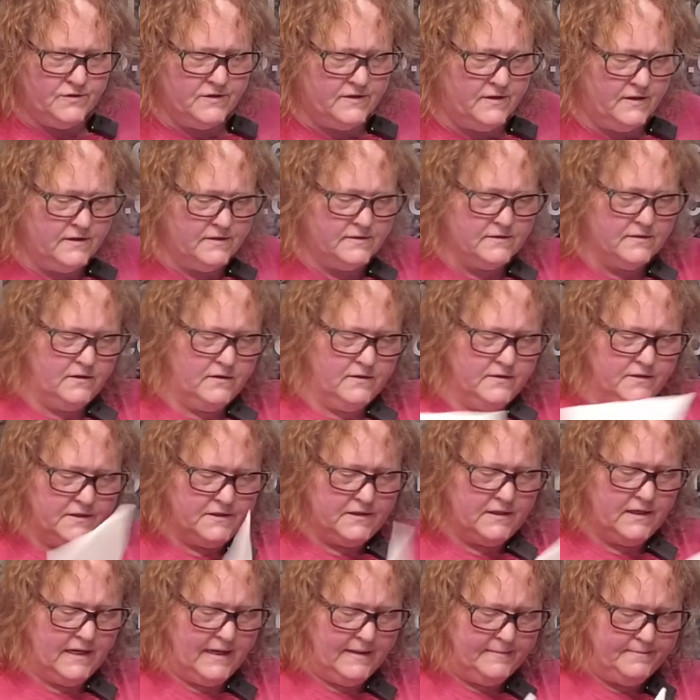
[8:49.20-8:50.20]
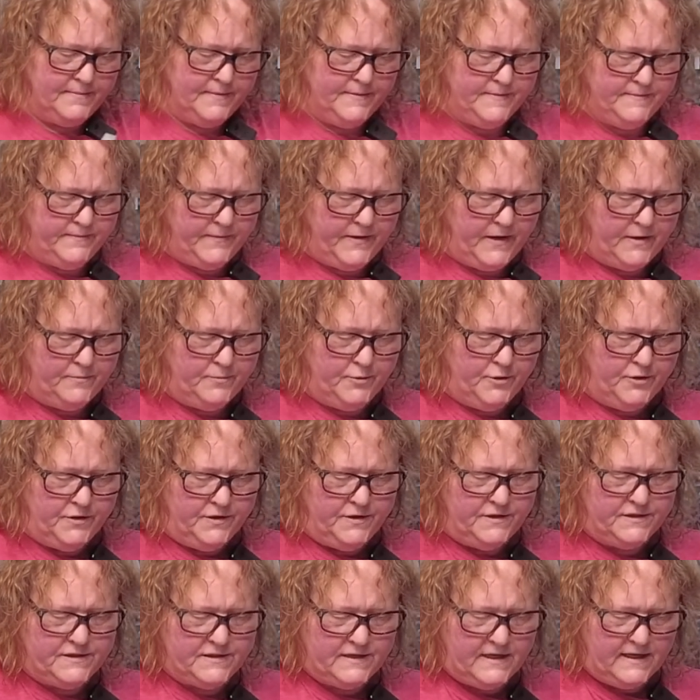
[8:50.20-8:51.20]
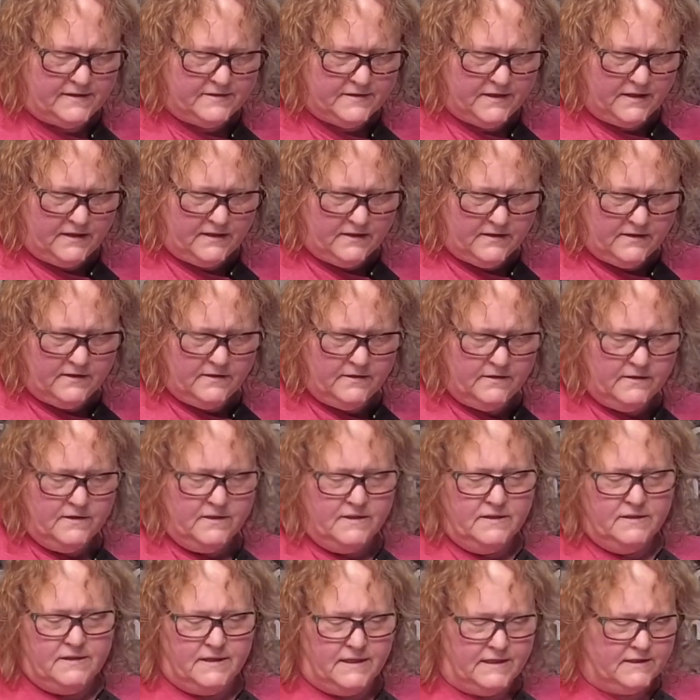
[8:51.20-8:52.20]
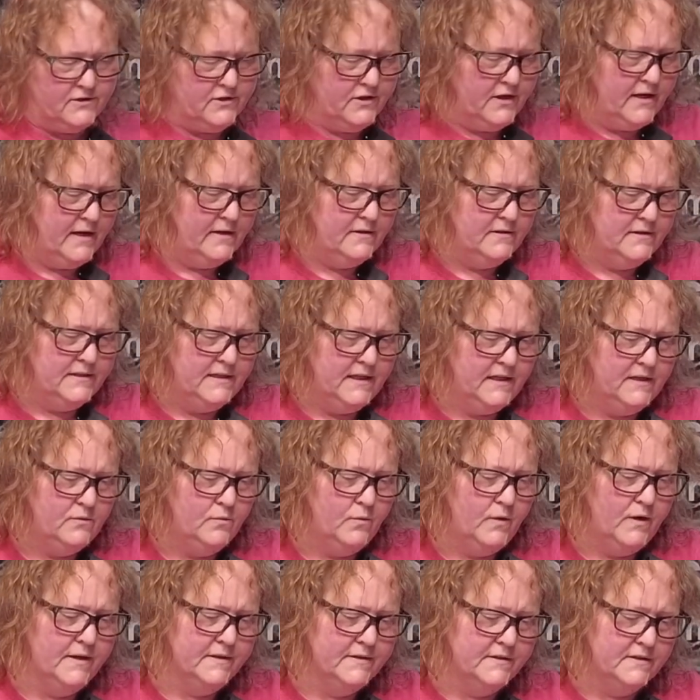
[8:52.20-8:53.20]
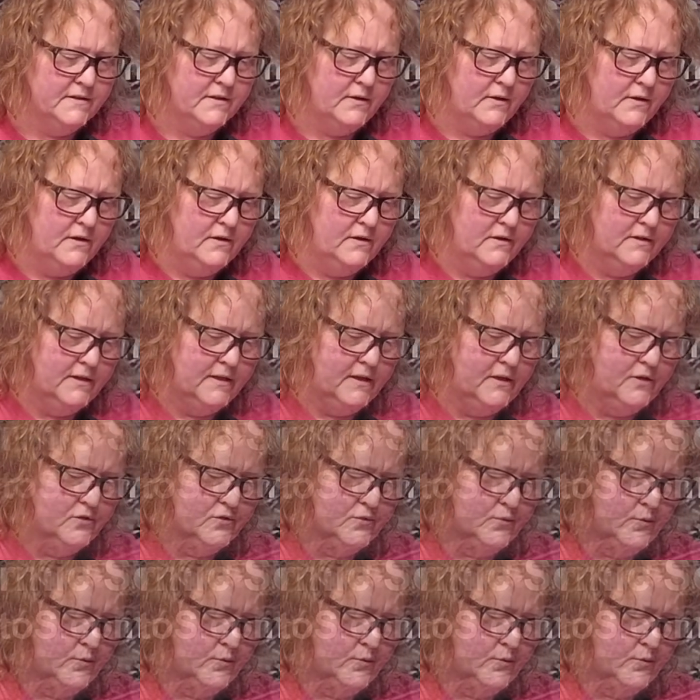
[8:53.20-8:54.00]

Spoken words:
this on the top. I'll put this down here. Actually, I only need one, so I'll only use